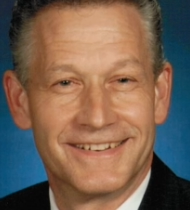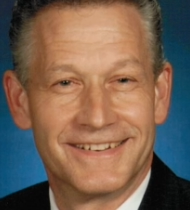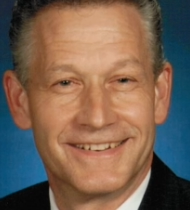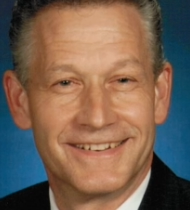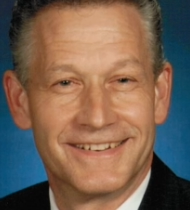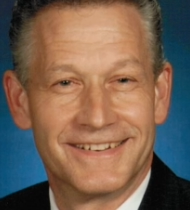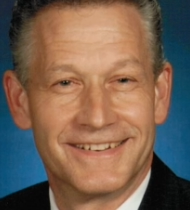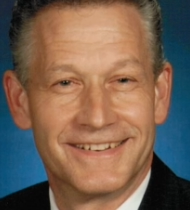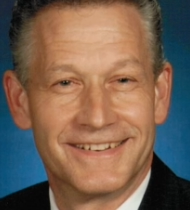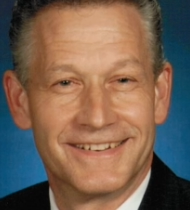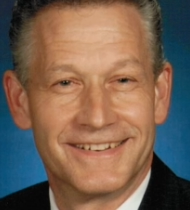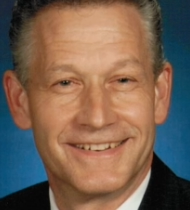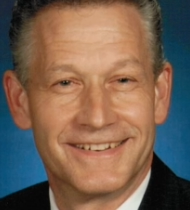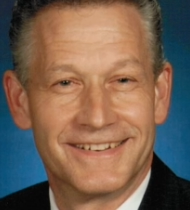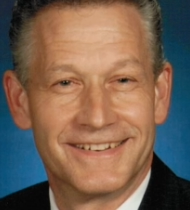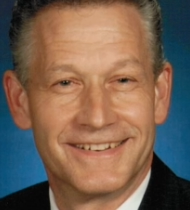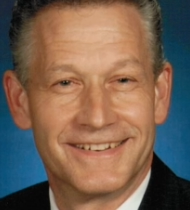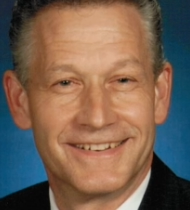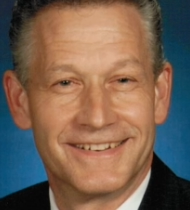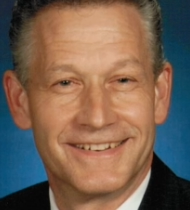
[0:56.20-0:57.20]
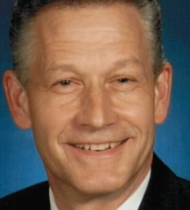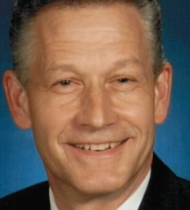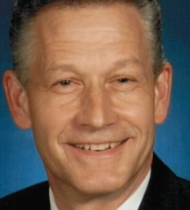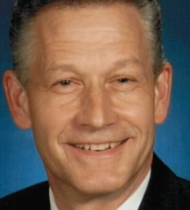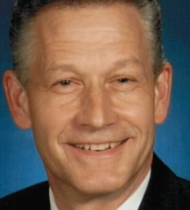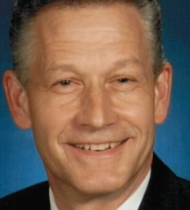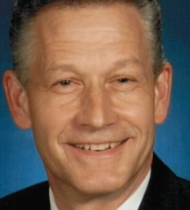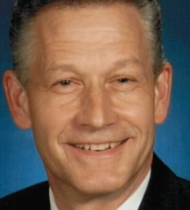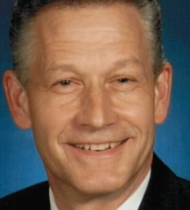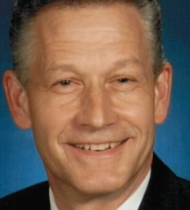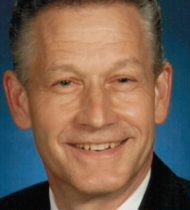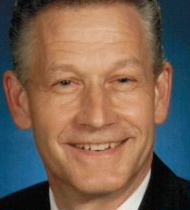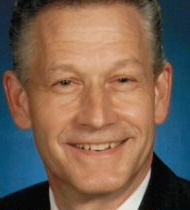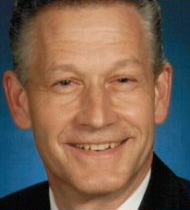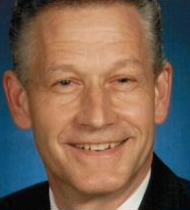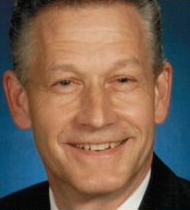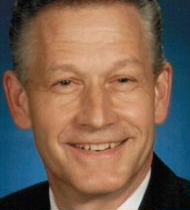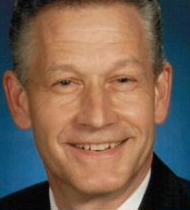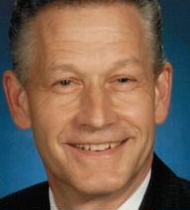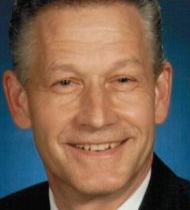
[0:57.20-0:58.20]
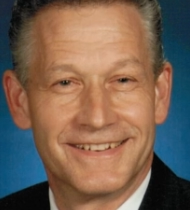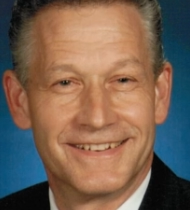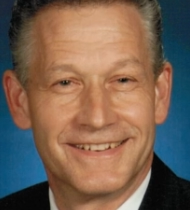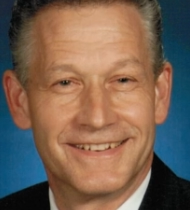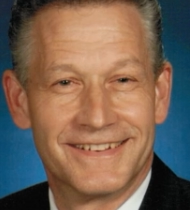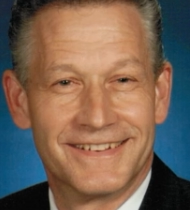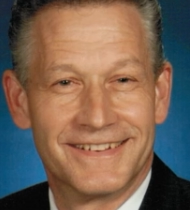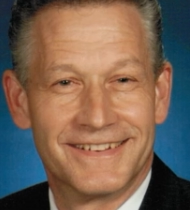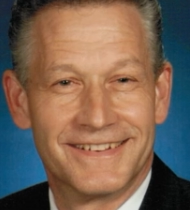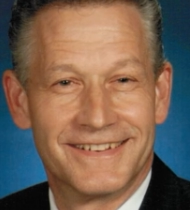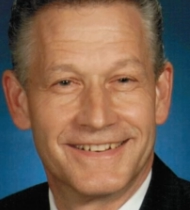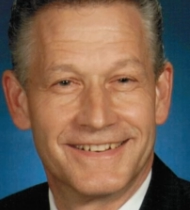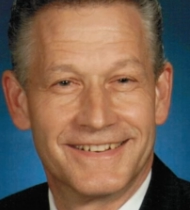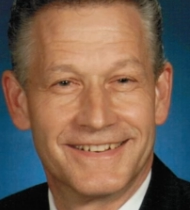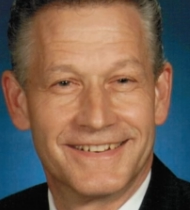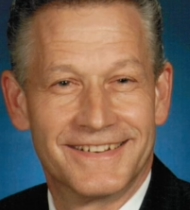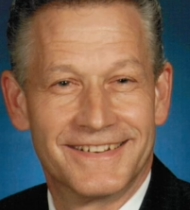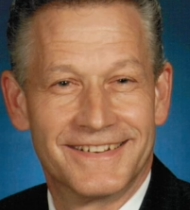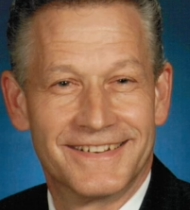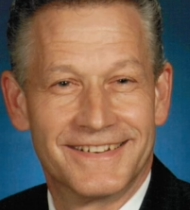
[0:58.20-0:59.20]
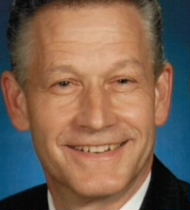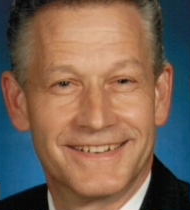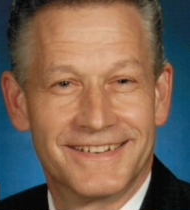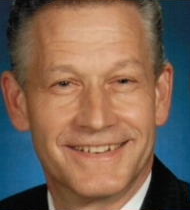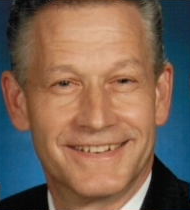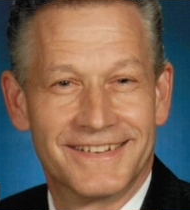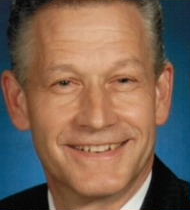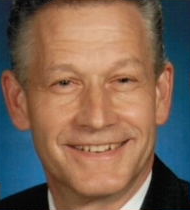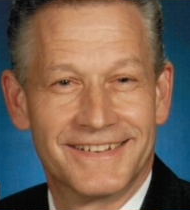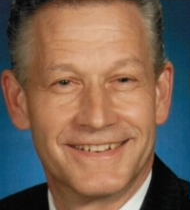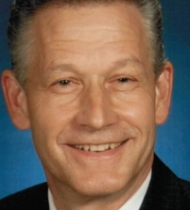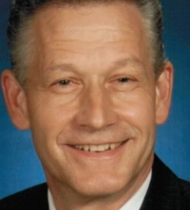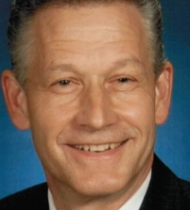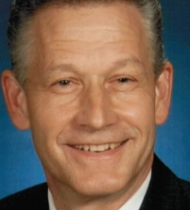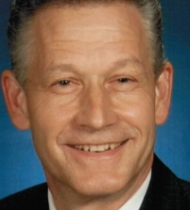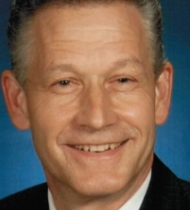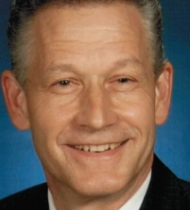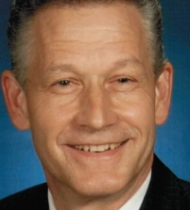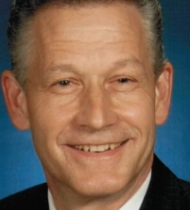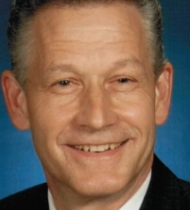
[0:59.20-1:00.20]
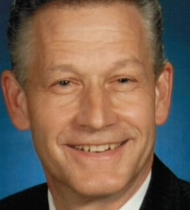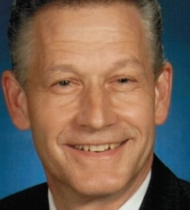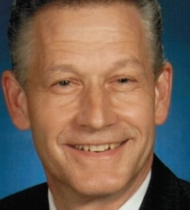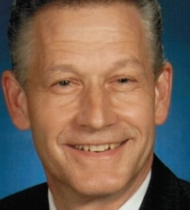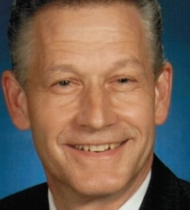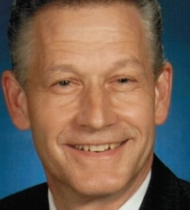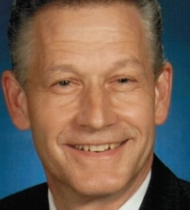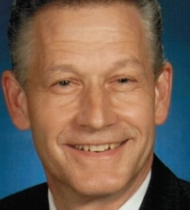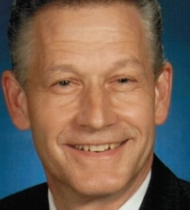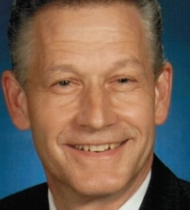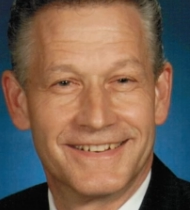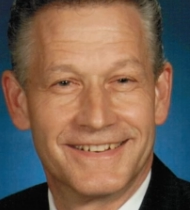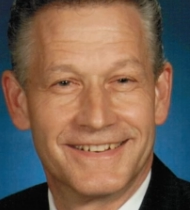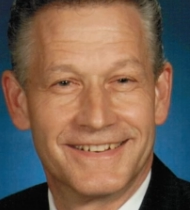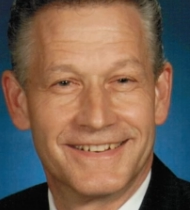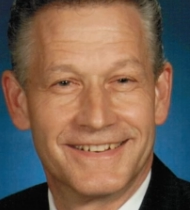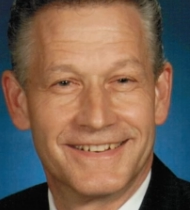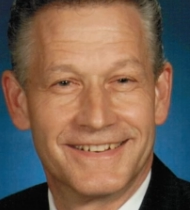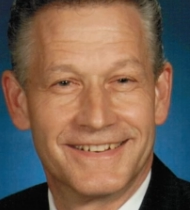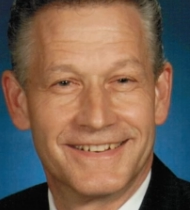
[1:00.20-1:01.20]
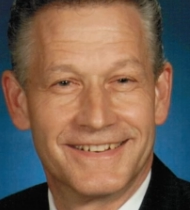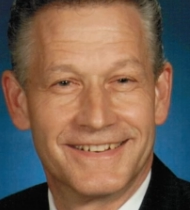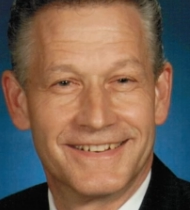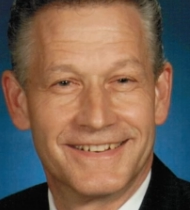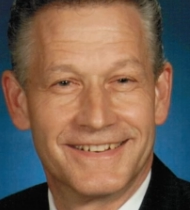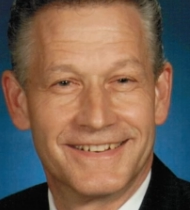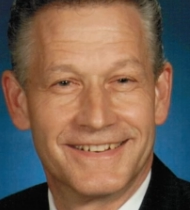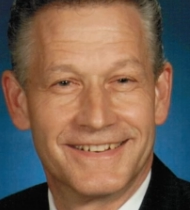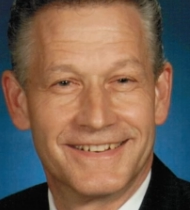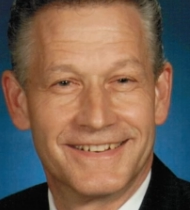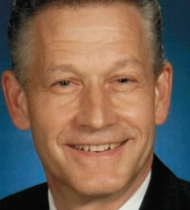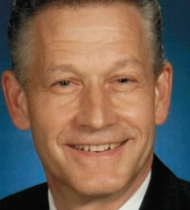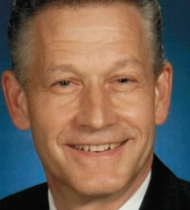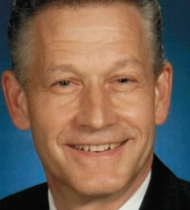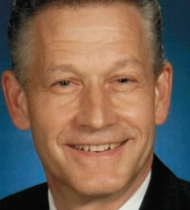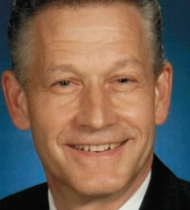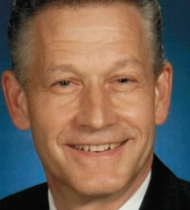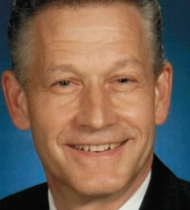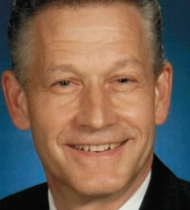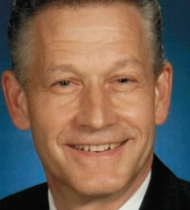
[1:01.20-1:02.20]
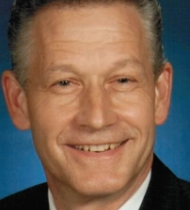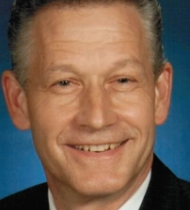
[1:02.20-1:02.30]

The face doesn't move, so there is nothing to read.